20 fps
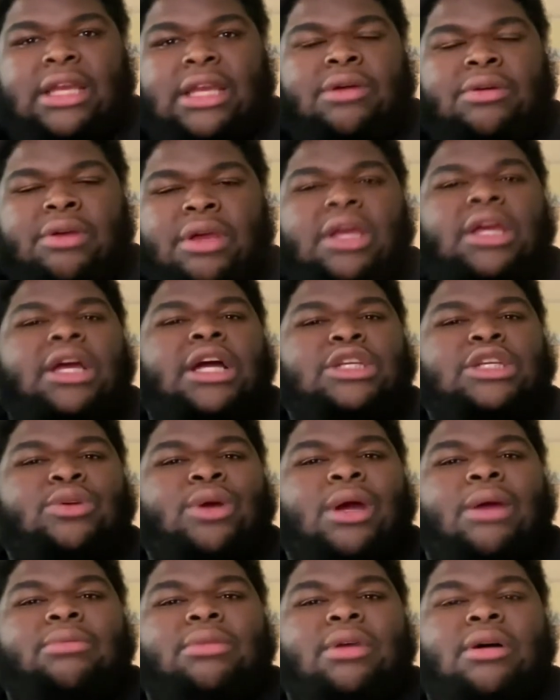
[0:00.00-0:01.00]
It got you
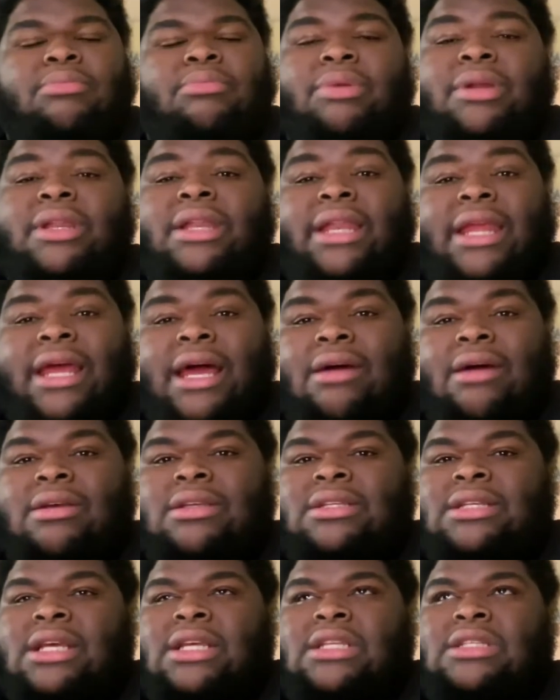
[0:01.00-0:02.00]
hyped up, but now
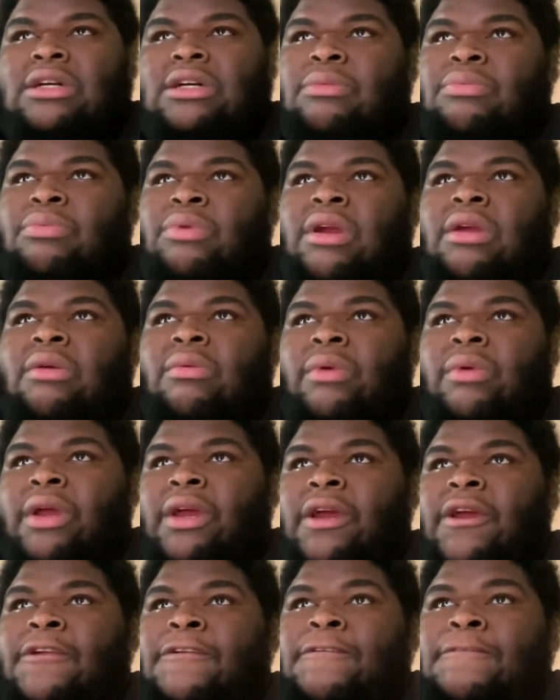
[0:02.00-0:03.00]
it's getting to a point where,
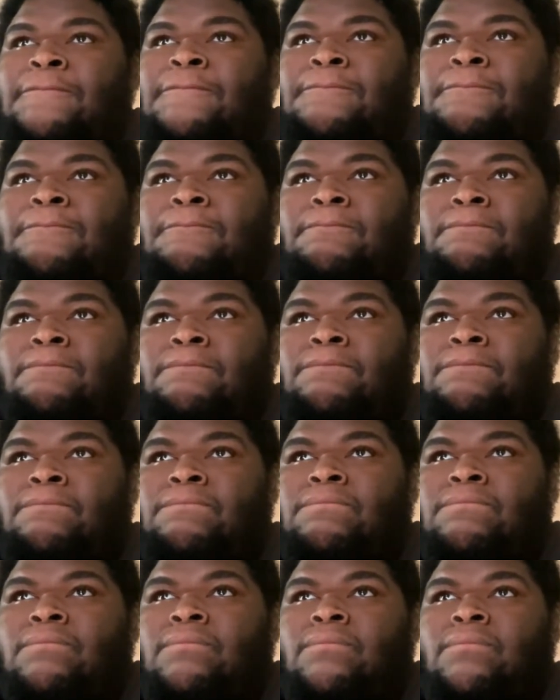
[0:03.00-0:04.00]

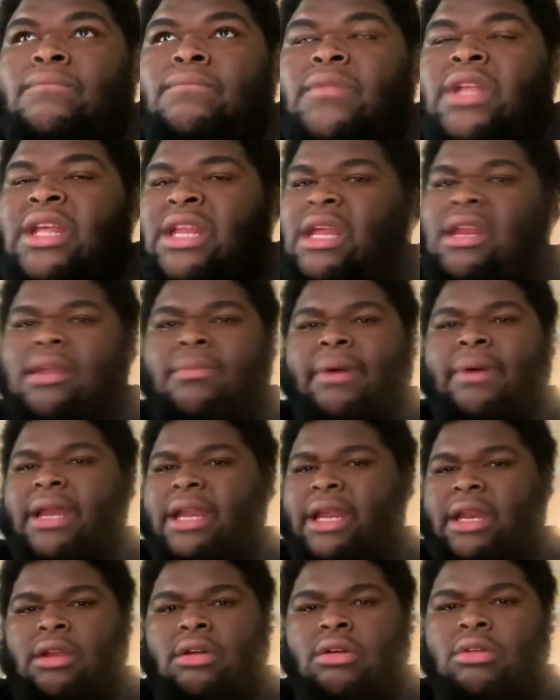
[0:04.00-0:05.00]
and anybody
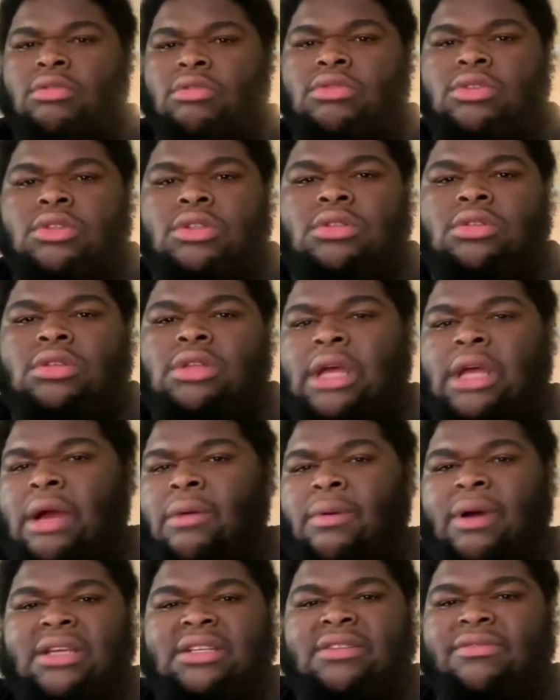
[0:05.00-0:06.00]
that knows that I
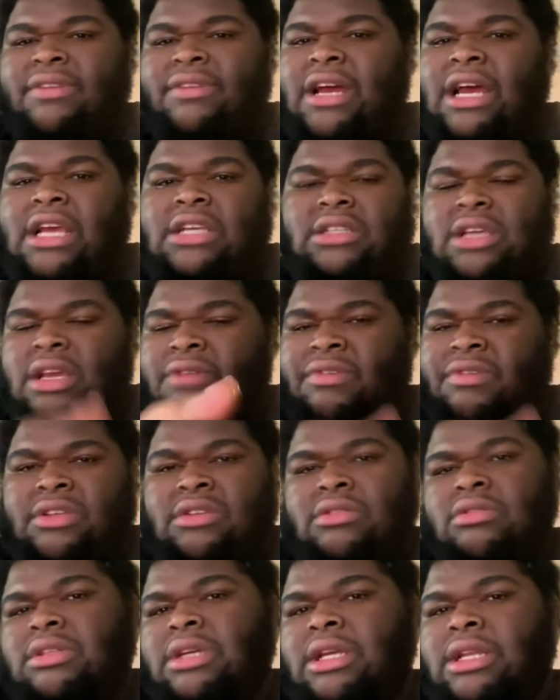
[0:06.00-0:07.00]
watch The Flash every
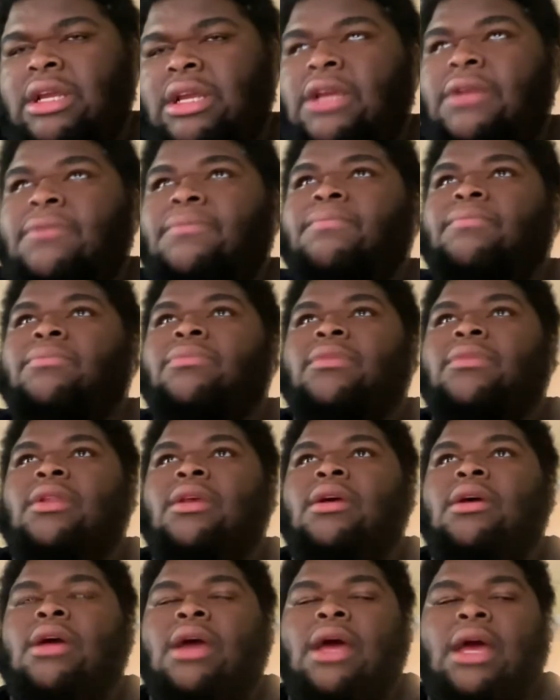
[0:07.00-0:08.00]
Tuesday night,
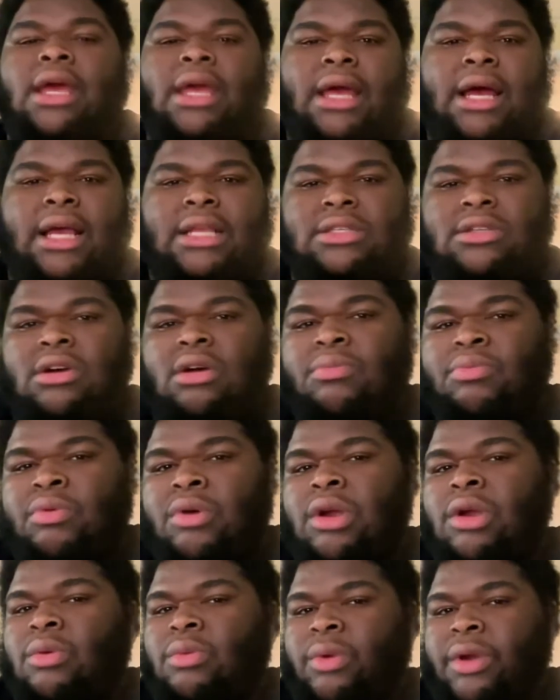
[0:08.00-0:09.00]
it got to a
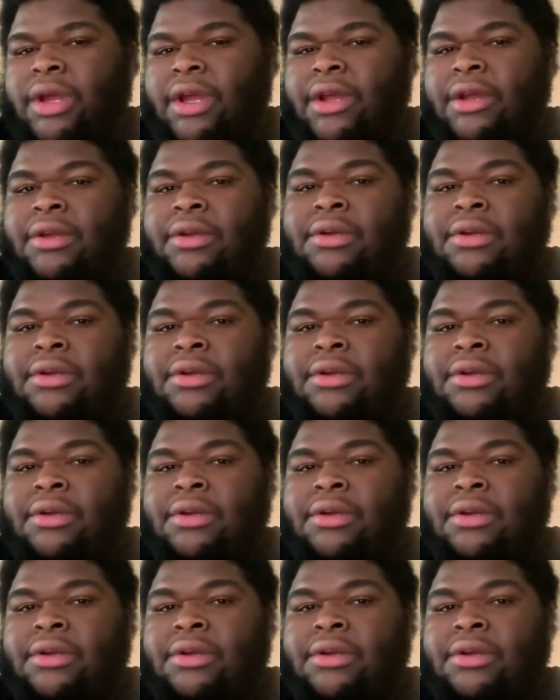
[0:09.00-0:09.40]
point where,